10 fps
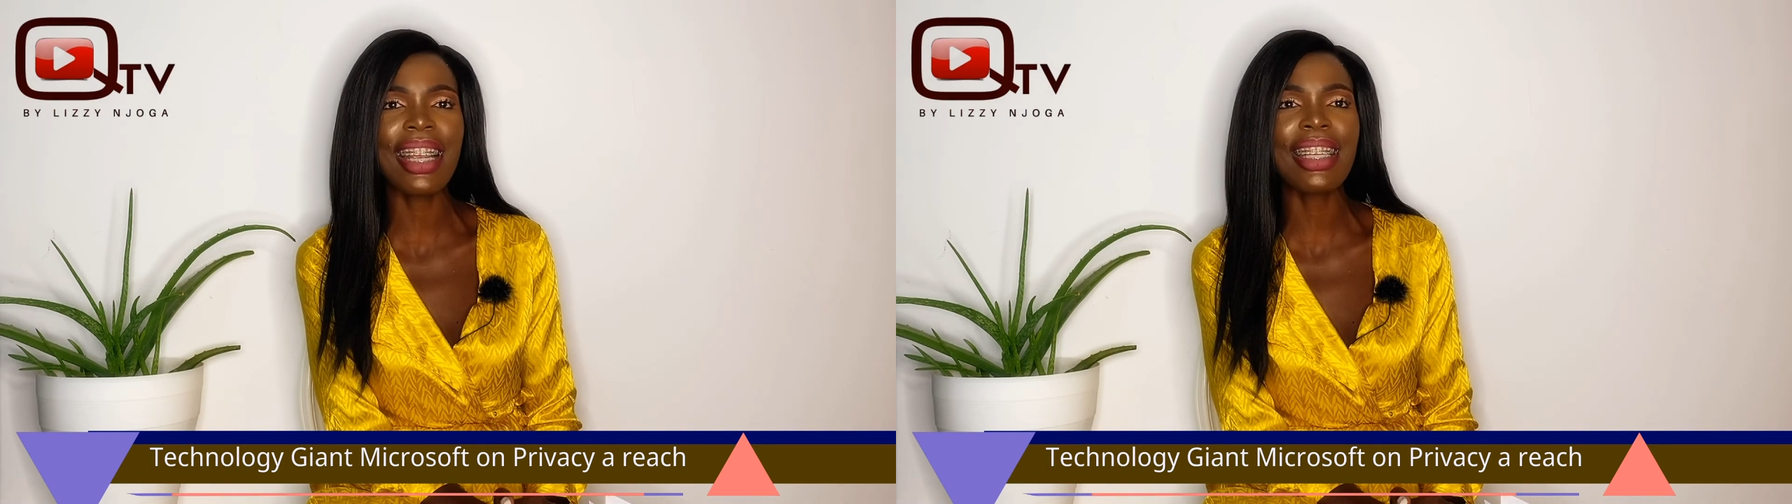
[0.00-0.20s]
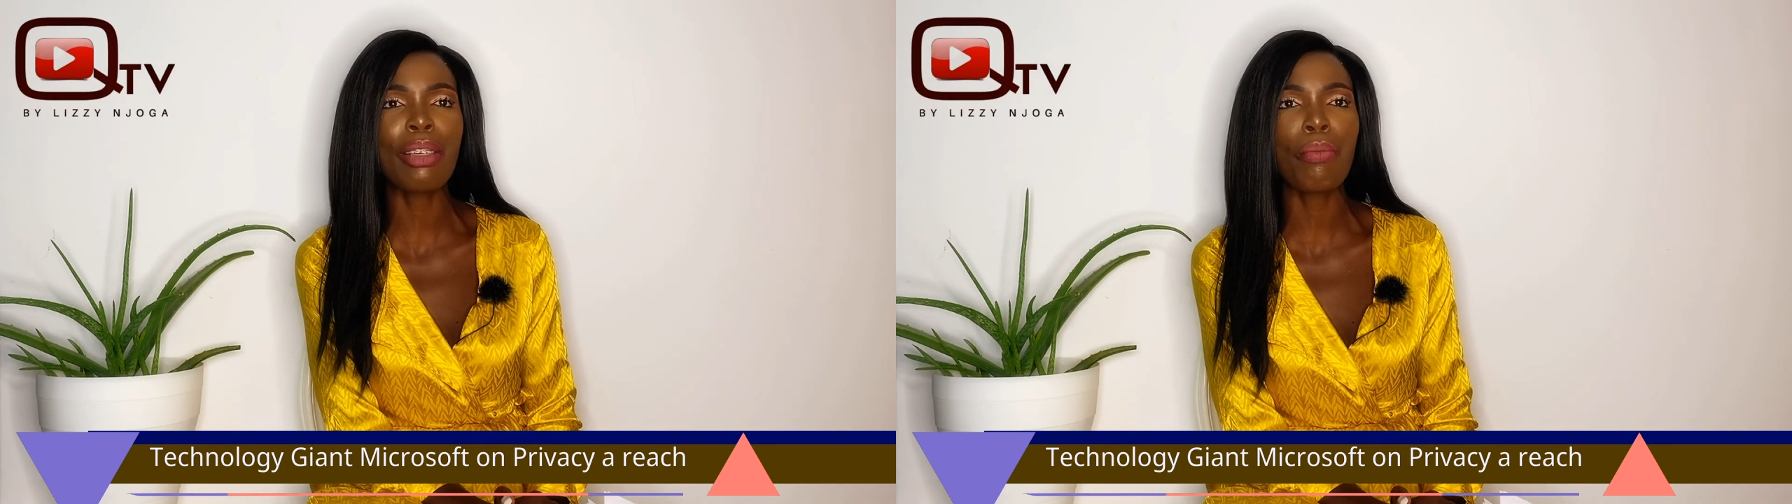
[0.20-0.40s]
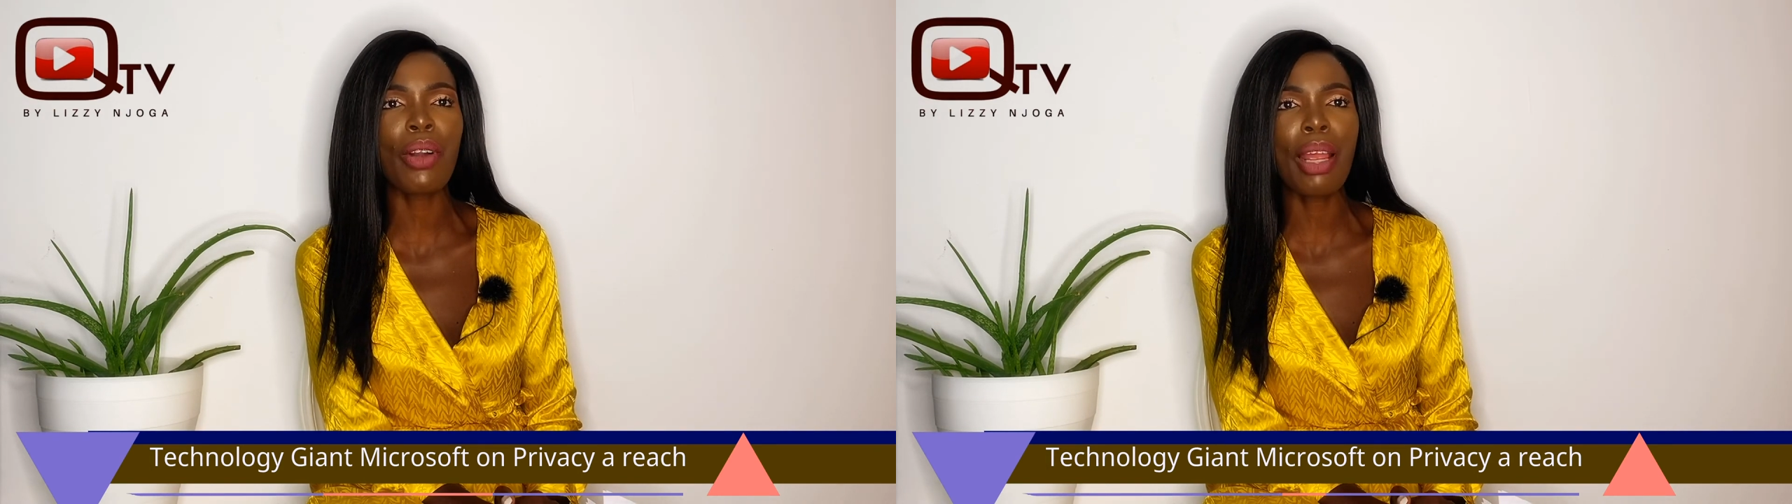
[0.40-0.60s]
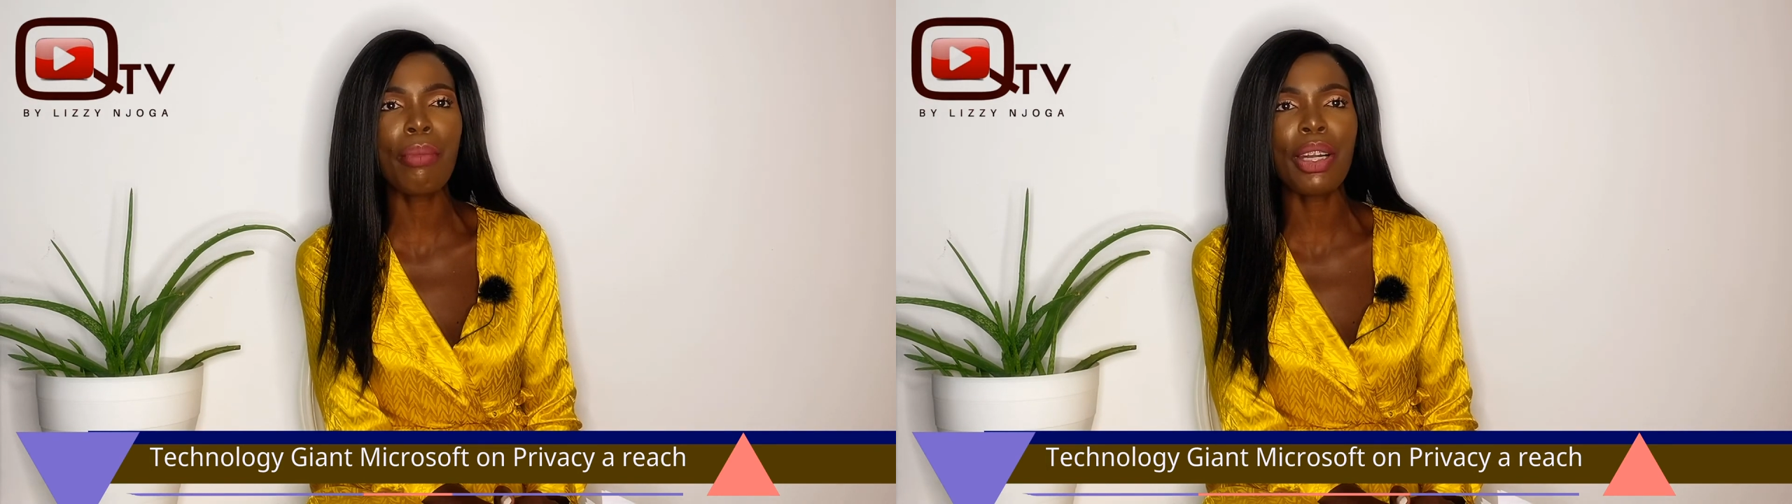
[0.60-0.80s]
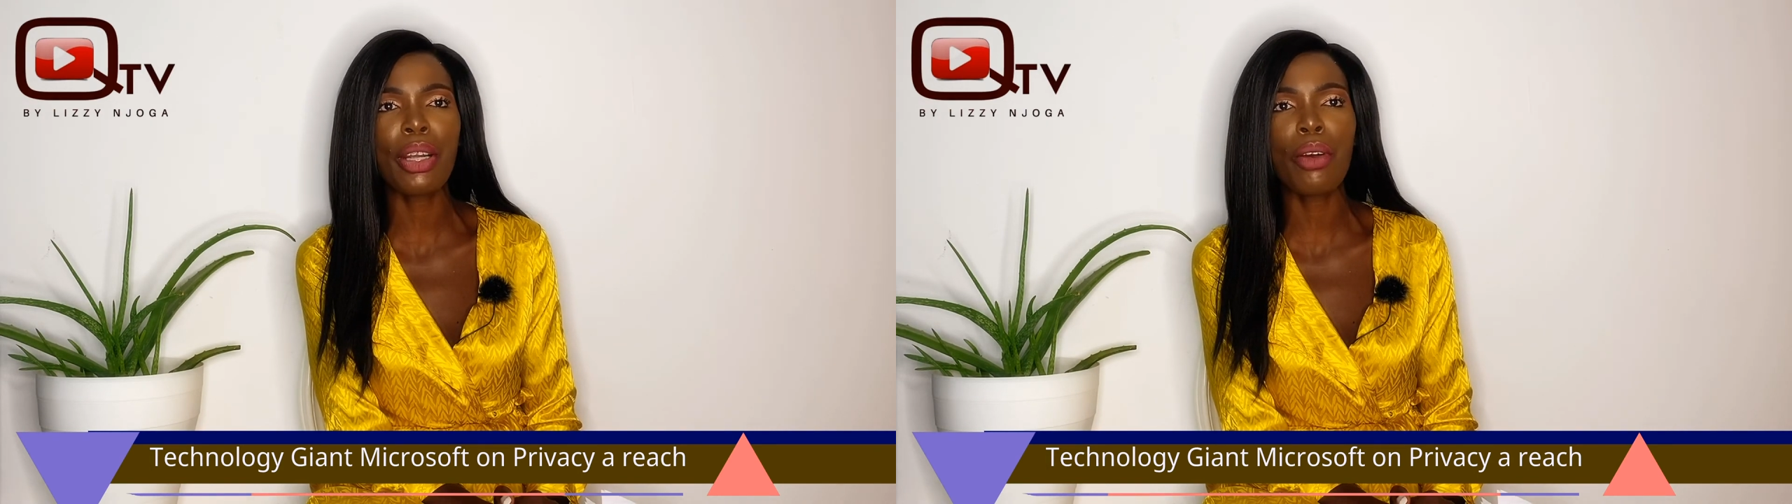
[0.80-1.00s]
its
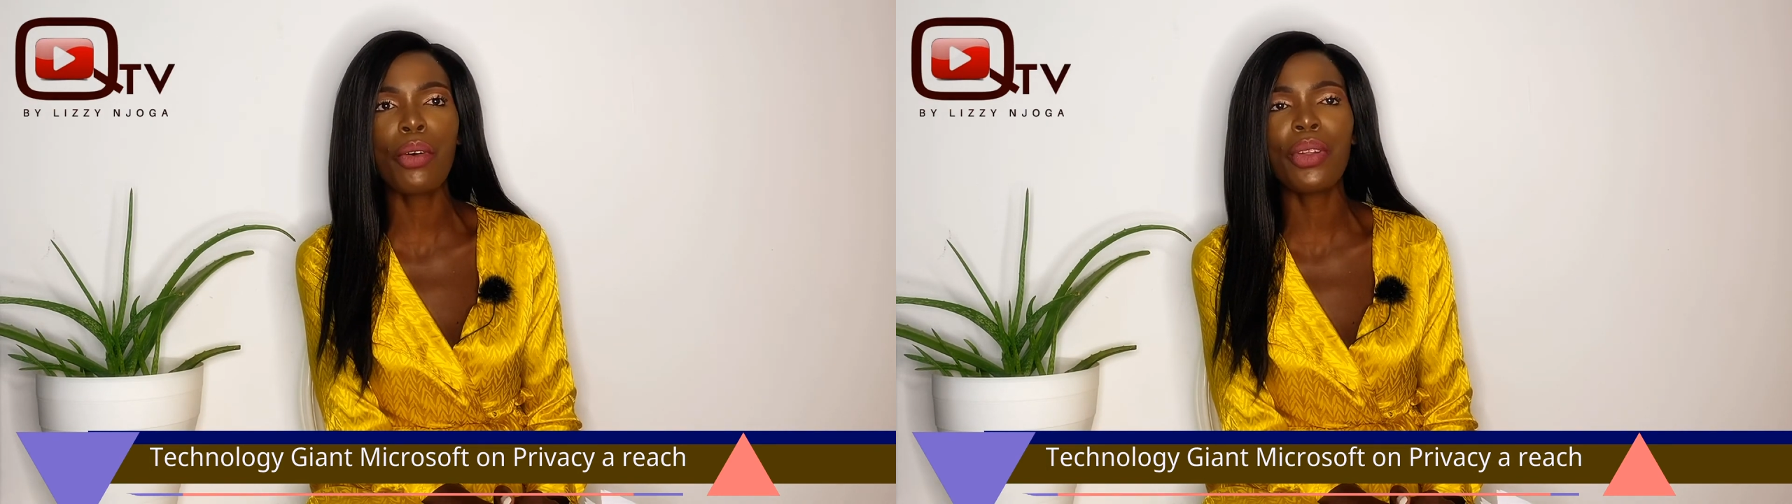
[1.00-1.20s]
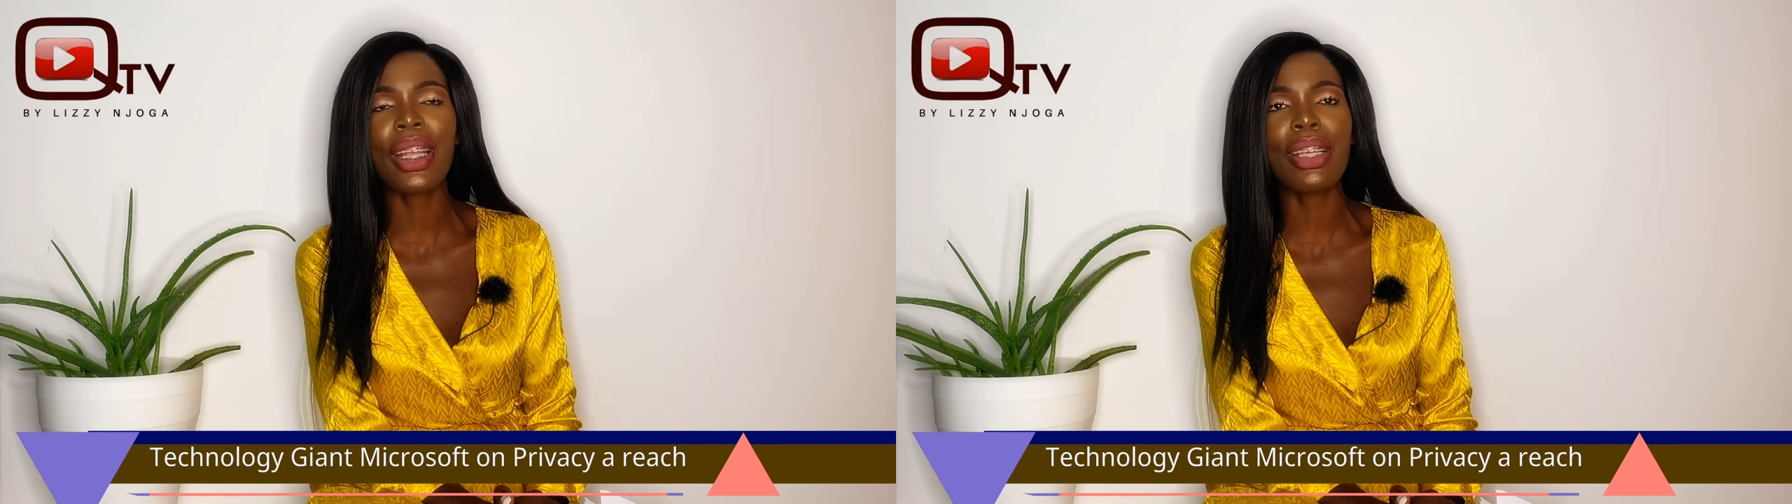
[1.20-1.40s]
primary goal